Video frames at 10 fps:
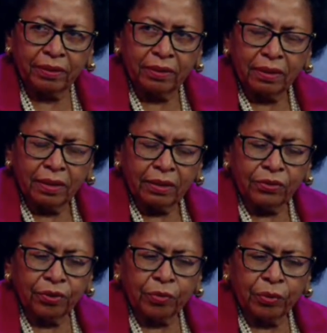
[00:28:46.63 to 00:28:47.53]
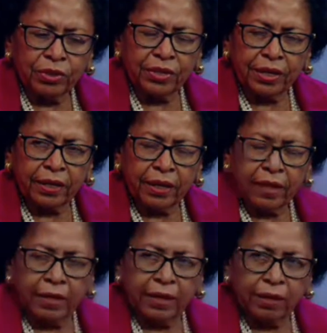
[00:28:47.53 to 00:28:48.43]
during which they get
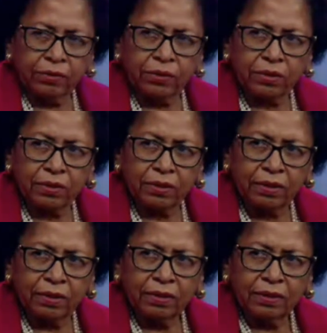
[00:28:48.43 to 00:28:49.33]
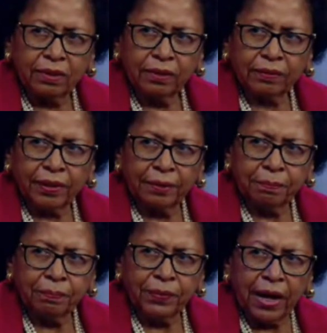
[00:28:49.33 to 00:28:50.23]
handouts. Mm. Okay.
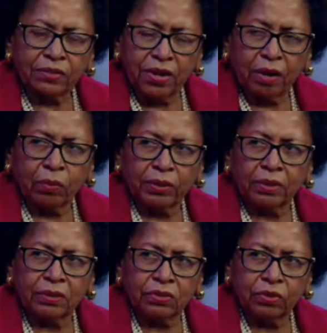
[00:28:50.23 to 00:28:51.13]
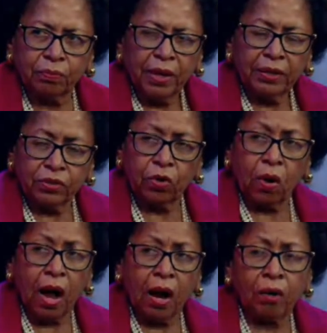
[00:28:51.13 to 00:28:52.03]
That's not what this should. So, our
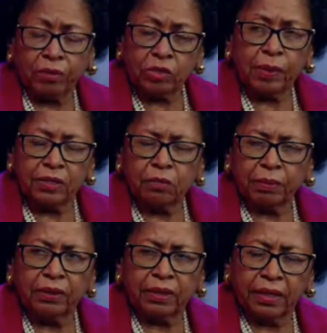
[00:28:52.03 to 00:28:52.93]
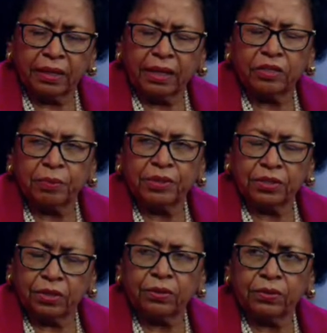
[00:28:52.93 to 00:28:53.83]
responsibility in
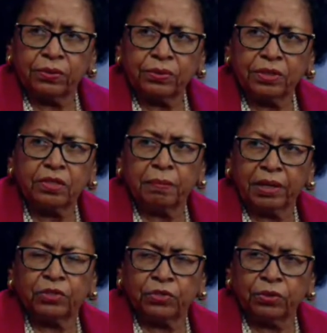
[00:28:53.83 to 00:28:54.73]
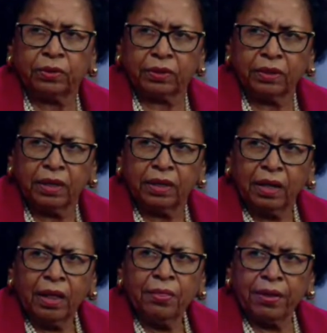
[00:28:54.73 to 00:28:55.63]
HBCUs is to make sure
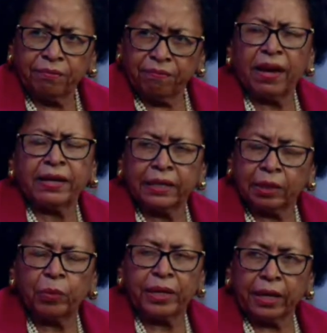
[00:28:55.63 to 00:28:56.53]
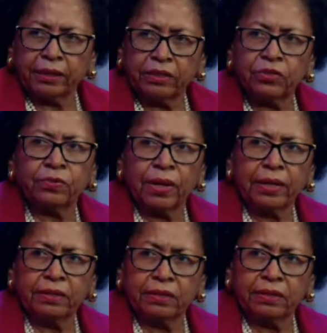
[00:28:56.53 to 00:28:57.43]
that finally we get this right,
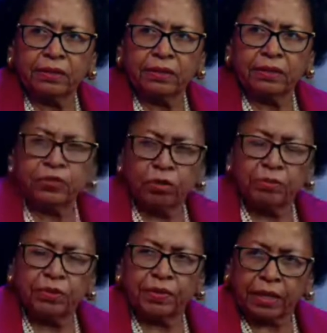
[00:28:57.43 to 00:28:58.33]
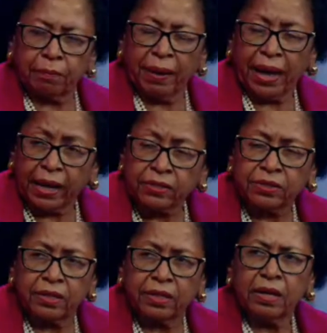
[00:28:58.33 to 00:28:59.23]
right, in terms of the capacity
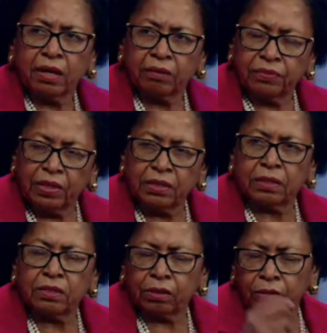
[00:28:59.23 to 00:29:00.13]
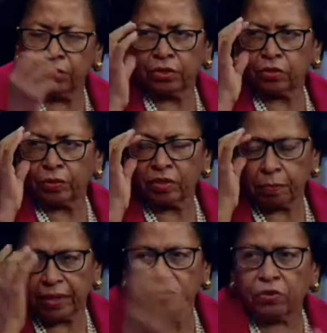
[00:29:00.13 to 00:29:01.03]
of these institutions with
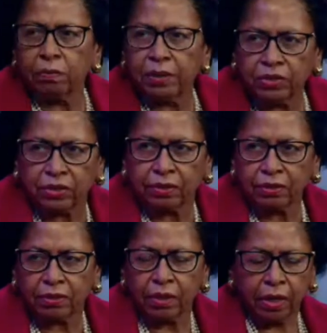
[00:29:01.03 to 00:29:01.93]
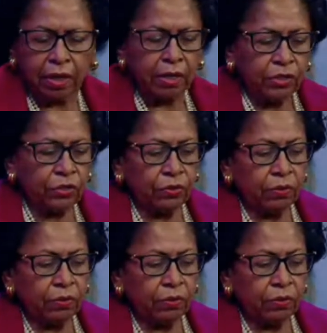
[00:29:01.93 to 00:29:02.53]
special missions to